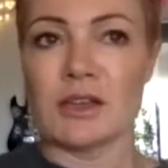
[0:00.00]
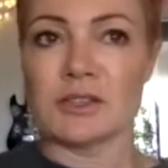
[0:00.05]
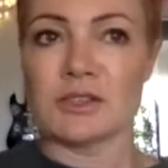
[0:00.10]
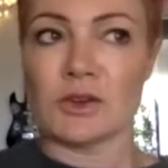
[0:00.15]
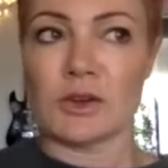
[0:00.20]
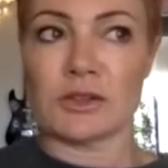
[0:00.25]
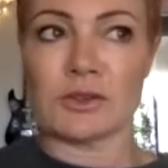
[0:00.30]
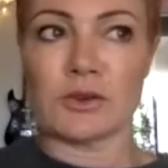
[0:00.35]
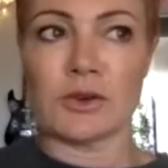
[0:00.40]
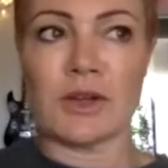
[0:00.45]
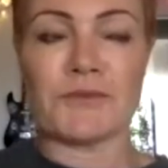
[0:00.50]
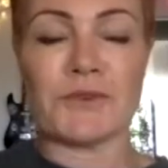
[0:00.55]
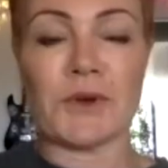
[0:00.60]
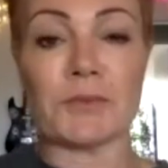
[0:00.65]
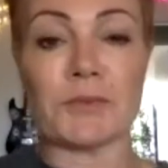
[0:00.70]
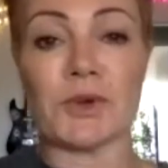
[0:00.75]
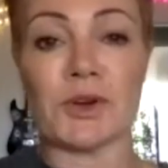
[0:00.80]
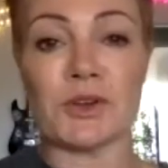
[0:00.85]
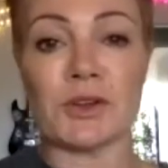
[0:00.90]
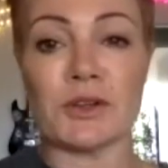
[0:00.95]
So I thought if
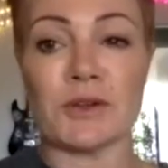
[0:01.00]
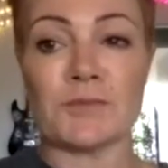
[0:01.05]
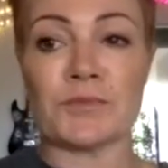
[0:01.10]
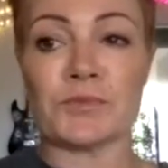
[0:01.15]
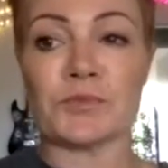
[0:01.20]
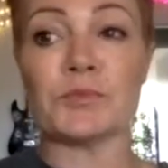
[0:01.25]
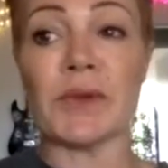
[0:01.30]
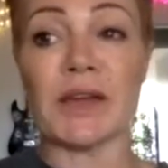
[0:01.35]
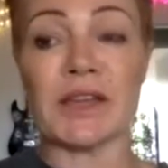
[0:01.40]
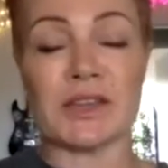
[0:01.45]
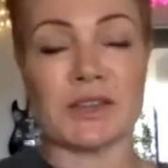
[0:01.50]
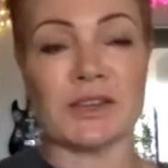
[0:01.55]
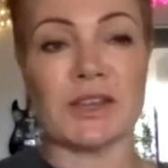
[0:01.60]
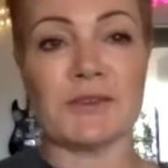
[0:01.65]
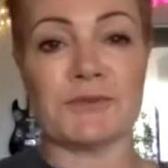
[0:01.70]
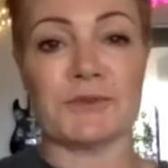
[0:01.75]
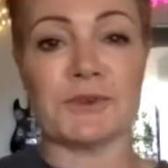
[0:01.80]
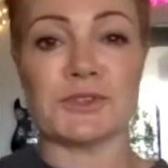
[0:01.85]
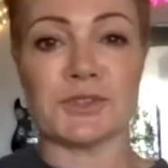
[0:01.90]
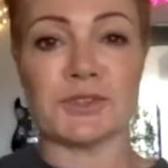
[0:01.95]
I'm gonna make an
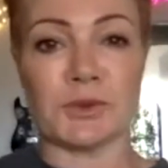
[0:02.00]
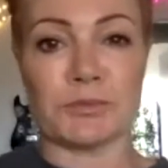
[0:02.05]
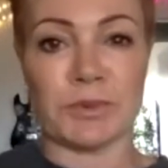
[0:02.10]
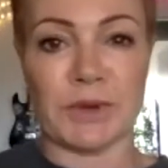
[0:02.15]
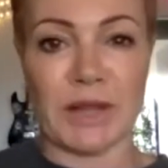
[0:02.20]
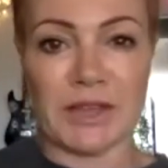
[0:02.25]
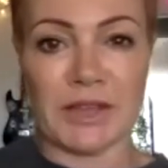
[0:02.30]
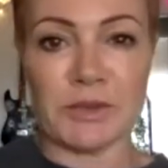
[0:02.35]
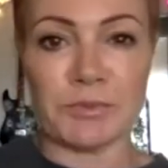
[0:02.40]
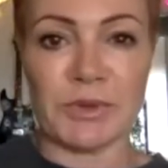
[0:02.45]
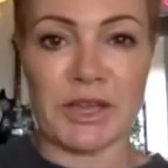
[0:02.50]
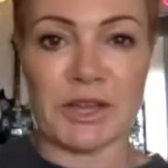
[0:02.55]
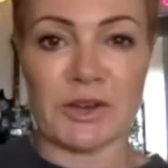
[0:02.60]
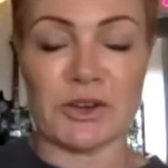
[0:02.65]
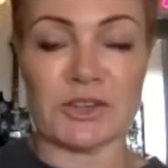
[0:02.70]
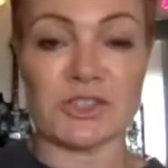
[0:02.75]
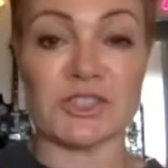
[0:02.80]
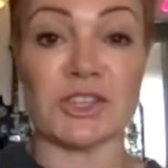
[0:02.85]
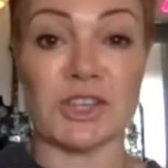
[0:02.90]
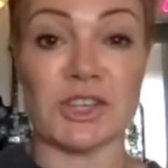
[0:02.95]
effort to play the
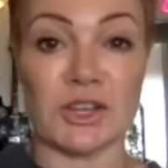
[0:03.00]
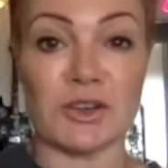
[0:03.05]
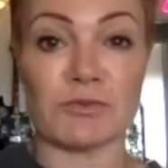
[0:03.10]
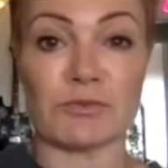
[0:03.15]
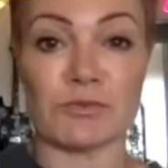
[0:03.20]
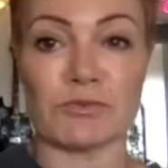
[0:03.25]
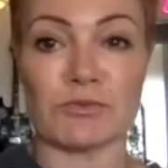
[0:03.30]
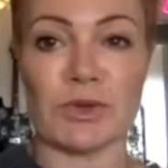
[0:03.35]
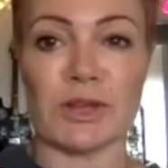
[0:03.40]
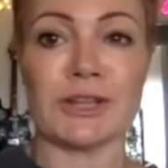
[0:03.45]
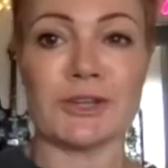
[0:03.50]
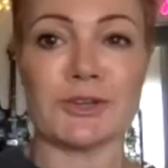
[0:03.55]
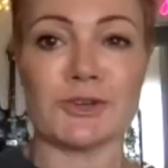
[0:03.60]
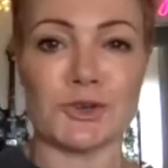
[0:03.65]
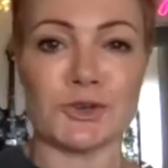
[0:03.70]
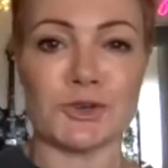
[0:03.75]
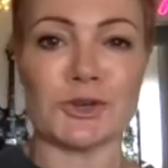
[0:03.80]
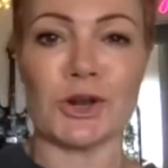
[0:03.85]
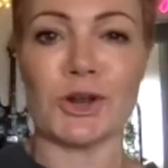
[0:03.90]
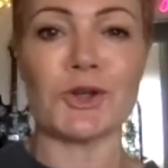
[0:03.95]
piano, I should get a really
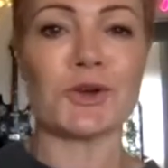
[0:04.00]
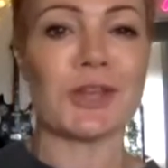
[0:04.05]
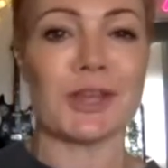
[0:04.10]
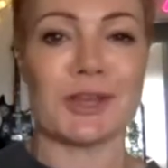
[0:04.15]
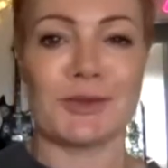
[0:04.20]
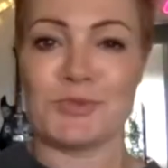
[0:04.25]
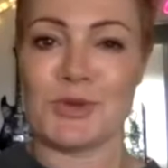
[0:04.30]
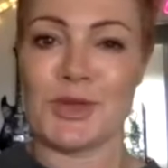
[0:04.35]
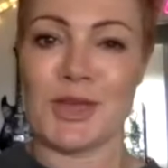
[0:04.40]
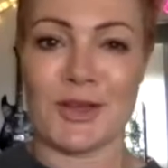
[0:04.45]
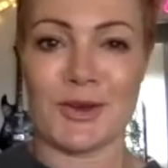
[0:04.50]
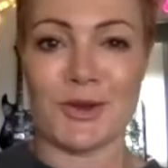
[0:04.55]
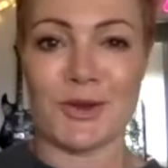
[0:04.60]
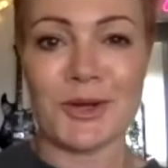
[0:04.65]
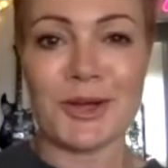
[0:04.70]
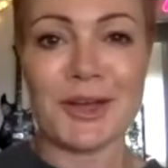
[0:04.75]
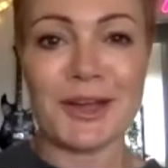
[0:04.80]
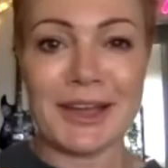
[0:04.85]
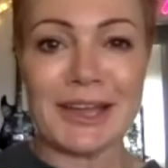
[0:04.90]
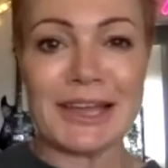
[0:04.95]
good looking
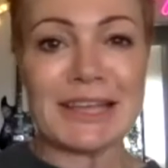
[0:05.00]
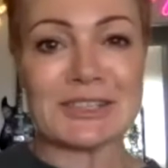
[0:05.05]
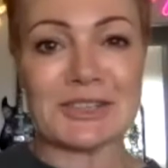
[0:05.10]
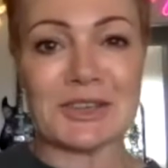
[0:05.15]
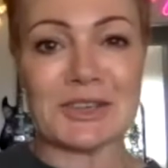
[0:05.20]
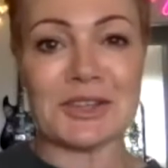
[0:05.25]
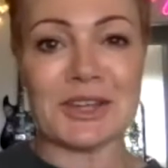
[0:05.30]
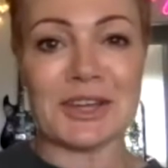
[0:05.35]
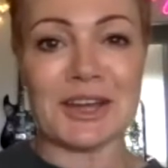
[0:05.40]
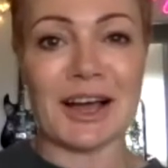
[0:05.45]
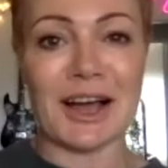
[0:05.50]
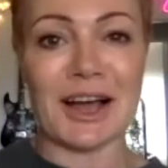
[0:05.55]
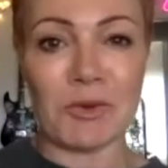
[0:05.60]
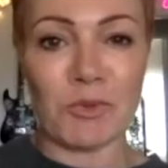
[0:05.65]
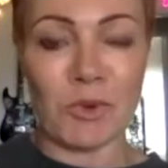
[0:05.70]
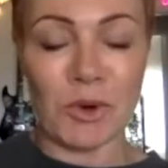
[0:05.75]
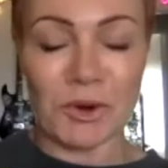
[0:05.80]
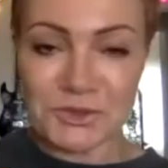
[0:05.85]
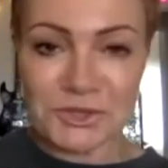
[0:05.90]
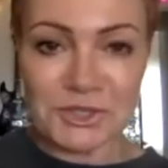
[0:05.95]
piano so that I
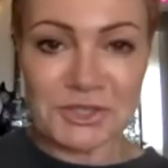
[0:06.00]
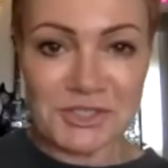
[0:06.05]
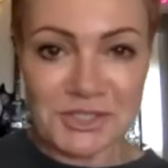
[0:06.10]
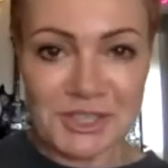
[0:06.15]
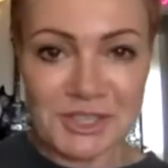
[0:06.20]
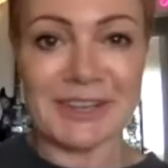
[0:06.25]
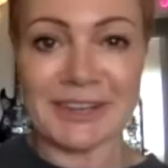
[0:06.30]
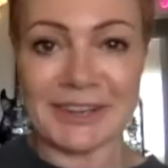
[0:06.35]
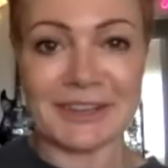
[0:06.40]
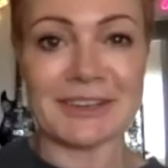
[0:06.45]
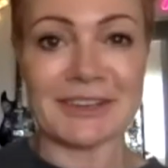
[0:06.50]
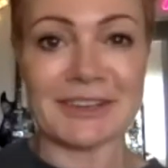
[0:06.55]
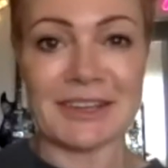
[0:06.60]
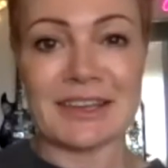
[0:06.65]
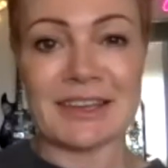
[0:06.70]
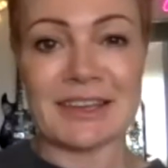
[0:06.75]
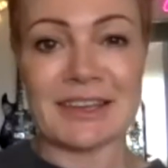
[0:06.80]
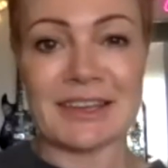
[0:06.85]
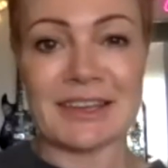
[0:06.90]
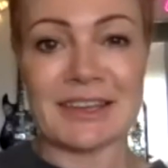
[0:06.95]
want to sit at it.
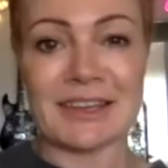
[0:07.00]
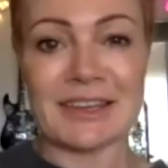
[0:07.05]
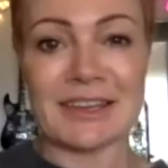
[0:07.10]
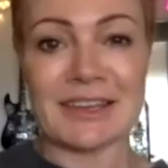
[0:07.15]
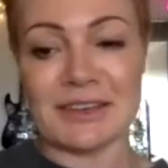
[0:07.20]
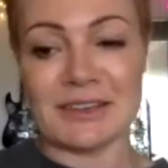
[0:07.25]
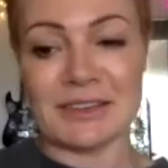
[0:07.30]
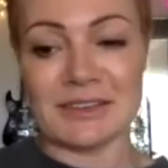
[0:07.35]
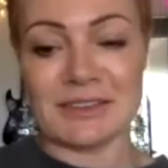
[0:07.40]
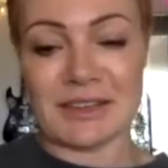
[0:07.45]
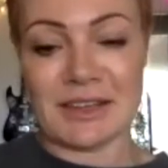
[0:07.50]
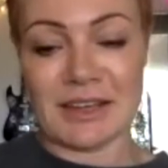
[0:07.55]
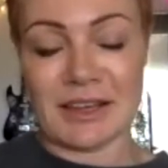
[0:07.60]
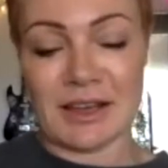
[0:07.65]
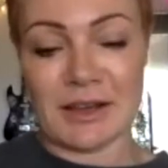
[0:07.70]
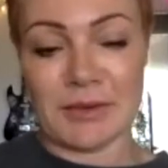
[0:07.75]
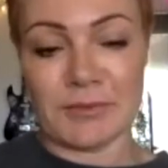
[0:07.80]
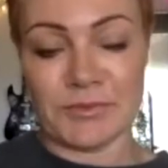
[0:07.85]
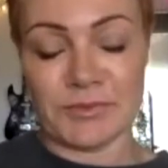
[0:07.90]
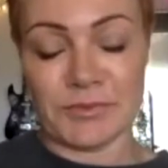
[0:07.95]
And
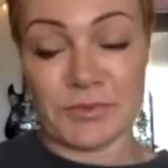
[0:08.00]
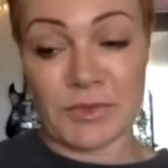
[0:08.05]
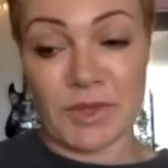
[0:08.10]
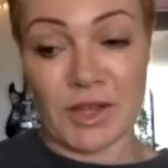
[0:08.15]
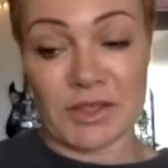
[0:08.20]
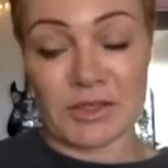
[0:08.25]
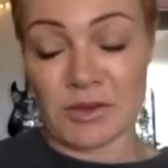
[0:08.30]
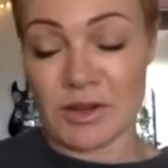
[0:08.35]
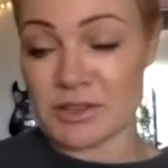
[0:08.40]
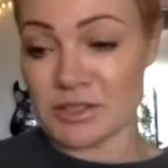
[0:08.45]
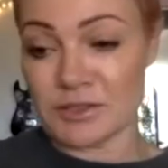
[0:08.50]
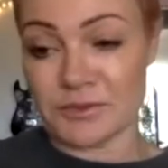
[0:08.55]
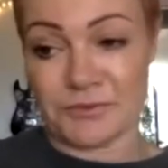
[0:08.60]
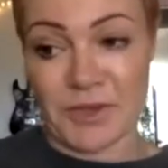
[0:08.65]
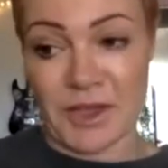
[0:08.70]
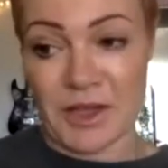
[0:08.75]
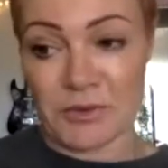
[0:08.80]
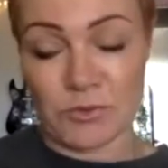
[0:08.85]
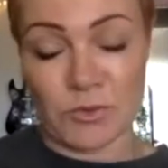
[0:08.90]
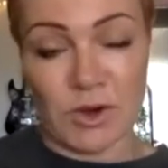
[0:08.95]
um, I thought I just
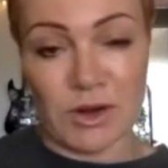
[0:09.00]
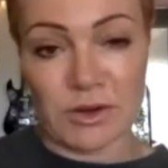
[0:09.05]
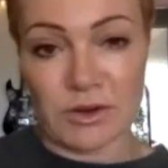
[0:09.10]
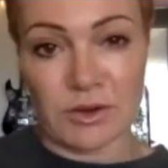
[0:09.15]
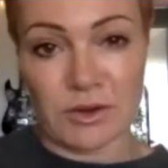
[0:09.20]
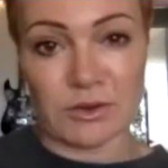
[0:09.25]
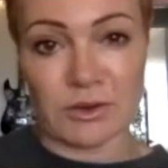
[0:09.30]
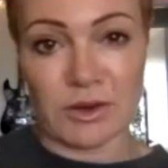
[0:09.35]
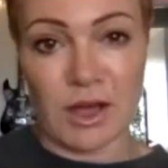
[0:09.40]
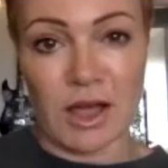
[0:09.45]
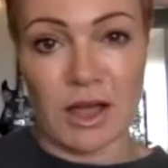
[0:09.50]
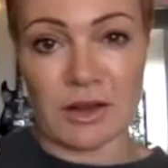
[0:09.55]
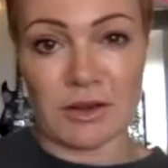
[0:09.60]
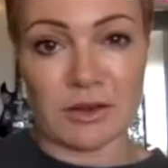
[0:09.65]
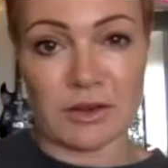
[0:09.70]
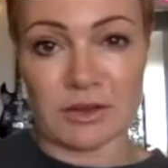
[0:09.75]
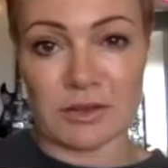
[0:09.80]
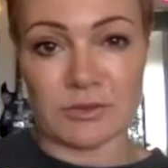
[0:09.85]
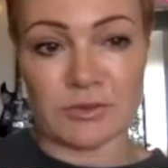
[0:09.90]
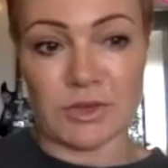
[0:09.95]
found one
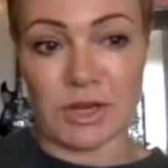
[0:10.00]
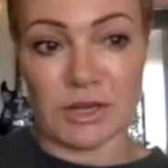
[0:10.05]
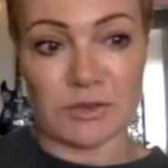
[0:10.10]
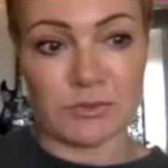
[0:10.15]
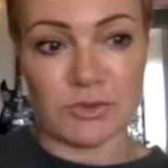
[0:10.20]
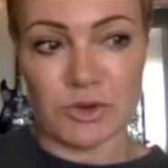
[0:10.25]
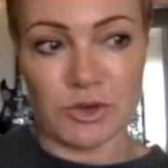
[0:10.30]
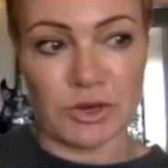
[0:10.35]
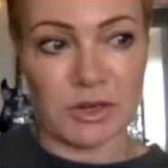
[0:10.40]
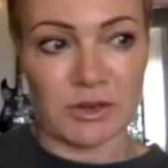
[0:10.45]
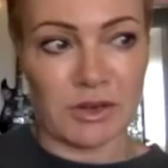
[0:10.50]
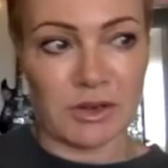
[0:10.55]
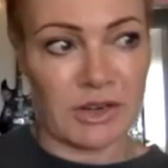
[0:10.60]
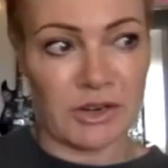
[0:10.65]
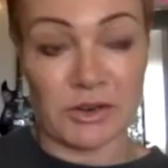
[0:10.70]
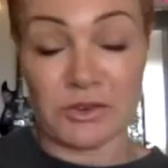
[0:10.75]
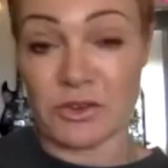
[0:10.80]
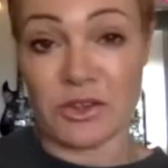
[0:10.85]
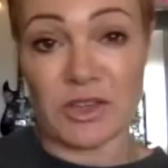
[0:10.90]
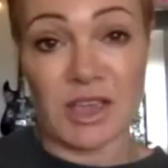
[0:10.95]
online like on Gumtree. I
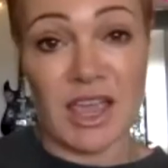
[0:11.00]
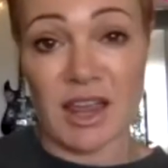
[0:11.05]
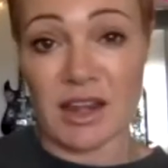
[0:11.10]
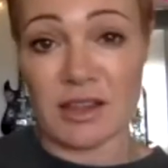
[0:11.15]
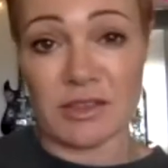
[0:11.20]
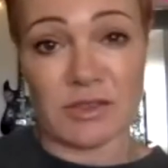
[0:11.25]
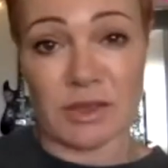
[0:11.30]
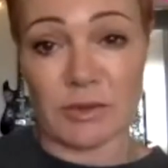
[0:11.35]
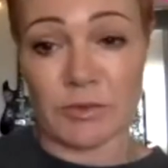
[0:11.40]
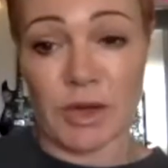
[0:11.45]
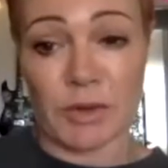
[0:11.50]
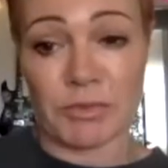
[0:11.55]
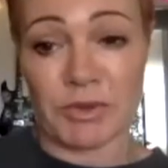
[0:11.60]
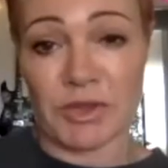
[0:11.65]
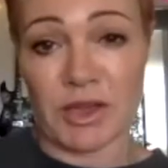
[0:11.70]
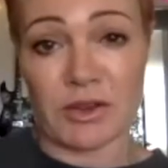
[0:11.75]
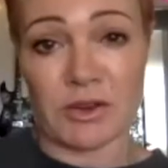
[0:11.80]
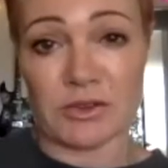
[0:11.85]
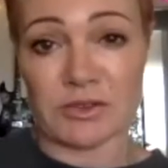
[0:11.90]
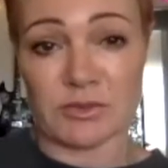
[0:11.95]
don't know anything about
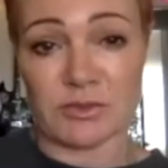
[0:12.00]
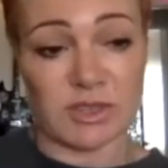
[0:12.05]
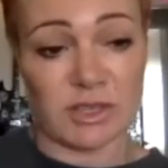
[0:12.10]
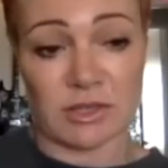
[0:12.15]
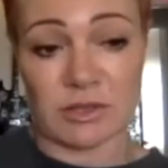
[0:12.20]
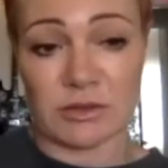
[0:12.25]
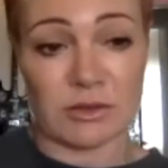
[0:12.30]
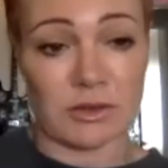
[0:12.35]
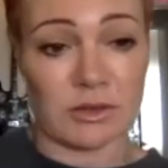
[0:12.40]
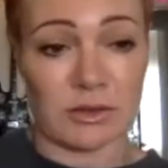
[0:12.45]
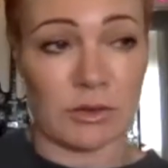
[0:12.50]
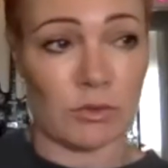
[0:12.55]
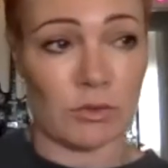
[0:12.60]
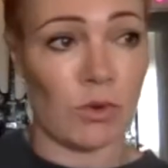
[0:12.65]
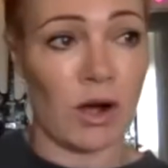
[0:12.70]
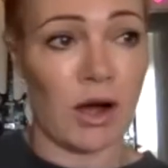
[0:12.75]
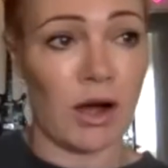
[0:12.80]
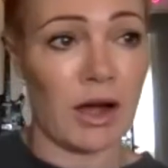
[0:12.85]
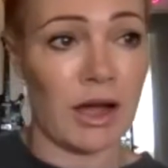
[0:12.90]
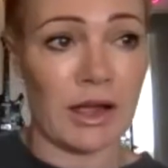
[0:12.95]
pianos. It was like a
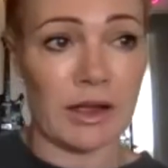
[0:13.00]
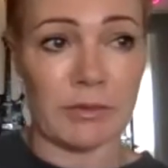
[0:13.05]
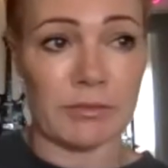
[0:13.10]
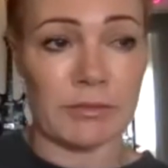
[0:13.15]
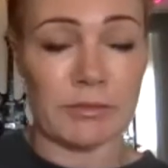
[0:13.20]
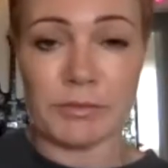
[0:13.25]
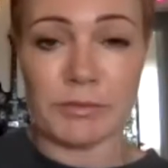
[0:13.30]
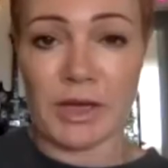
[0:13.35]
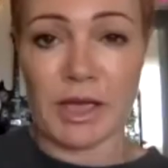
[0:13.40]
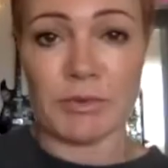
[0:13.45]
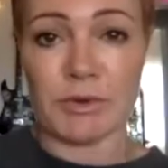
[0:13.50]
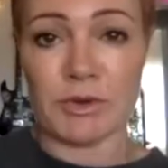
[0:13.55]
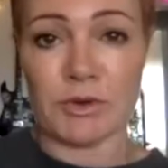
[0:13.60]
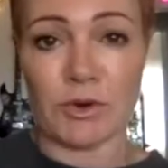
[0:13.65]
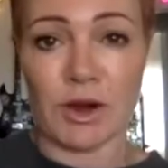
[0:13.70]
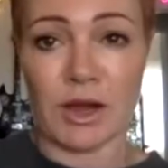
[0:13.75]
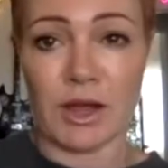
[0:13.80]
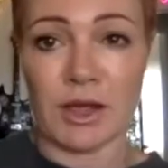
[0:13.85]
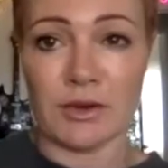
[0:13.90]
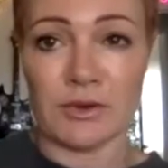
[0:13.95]
Kawai baby
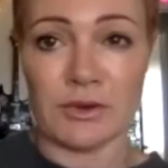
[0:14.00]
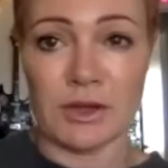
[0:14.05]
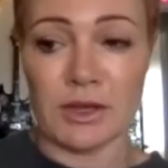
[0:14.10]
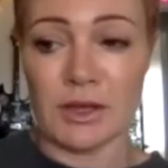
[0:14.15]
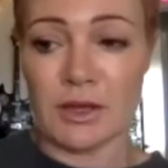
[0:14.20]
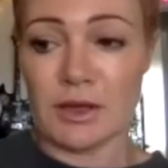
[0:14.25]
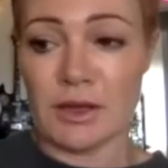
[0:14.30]
grand.